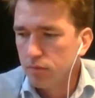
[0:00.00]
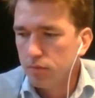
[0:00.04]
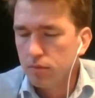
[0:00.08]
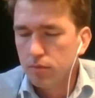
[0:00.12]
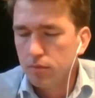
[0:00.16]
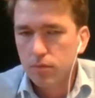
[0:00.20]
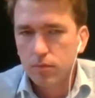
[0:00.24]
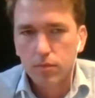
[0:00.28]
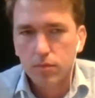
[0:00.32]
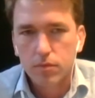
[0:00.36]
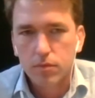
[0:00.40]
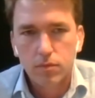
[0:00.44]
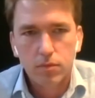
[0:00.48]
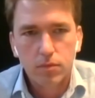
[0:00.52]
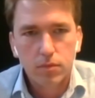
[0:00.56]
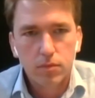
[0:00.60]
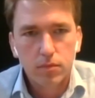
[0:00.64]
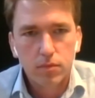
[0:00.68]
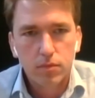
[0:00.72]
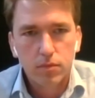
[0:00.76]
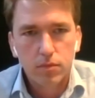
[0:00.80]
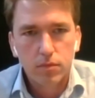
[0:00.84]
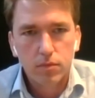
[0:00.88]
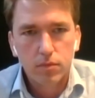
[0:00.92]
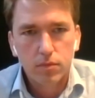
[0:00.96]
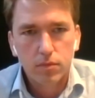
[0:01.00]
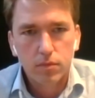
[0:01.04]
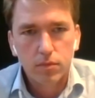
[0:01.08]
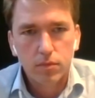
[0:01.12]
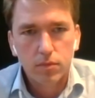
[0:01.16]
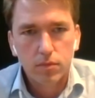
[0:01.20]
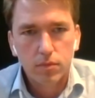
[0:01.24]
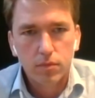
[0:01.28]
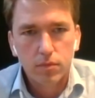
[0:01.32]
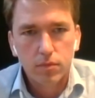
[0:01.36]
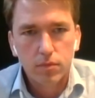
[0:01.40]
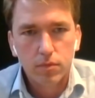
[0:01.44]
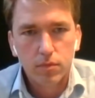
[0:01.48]

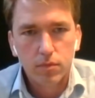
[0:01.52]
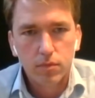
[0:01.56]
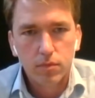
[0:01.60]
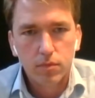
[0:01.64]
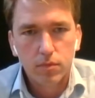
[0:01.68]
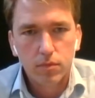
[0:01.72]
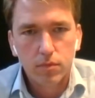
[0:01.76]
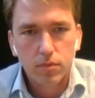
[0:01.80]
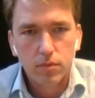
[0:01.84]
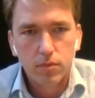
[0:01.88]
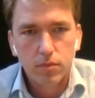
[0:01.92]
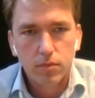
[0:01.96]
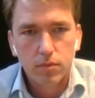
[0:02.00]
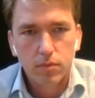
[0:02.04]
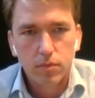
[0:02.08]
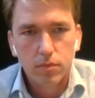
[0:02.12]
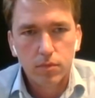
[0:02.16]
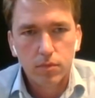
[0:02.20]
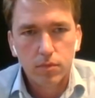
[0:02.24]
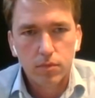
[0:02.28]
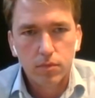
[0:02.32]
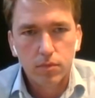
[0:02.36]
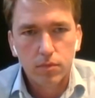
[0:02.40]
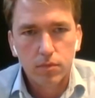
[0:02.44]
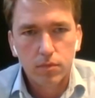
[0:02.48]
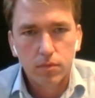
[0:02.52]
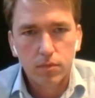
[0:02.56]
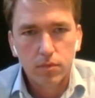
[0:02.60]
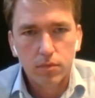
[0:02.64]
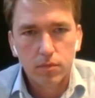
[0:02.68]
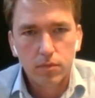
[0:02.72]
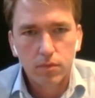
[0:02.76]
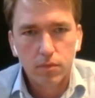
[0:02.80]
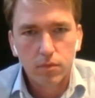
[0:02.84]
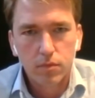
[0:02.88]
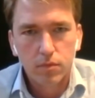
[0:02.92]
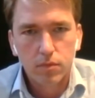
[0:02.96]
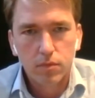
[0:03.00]

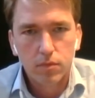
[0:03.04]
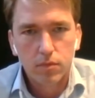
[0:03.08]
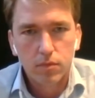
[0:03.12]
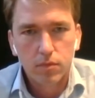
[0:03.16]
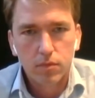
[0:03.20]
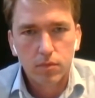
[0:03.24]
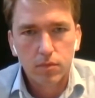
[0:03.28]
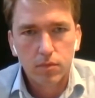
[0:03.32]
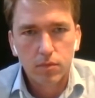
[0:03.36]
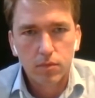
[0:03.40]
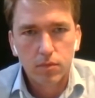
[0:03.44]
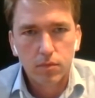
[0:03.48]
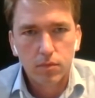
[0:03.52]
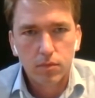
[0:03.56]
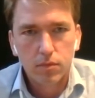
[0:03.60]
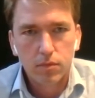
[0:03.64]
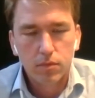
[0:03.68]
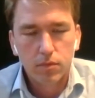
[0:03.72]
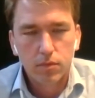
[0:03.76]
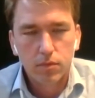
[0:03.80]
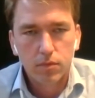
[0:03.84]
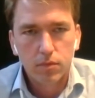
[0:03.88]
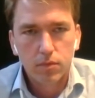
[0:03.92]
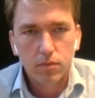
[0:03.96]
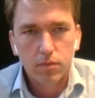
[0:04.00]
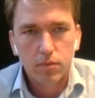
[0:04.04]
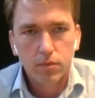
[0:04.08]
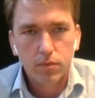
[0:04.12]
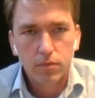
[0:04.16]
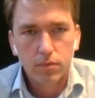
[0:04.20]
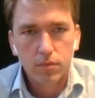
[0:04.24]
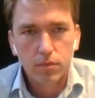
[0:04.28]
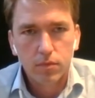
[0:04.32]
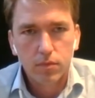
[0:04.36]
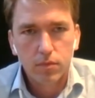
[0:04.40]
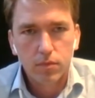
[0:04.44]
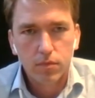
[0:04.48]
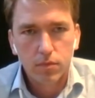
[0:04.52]

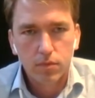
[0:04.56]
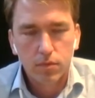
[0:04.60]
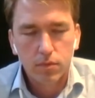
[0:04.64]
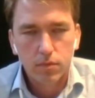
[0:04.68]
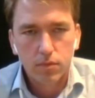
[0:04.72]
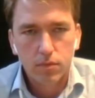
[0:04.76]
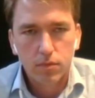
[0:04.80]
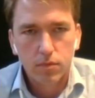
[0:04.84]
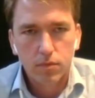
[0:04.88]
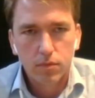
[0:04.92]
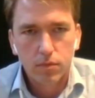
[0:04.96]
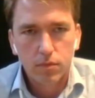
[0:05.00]
(silent)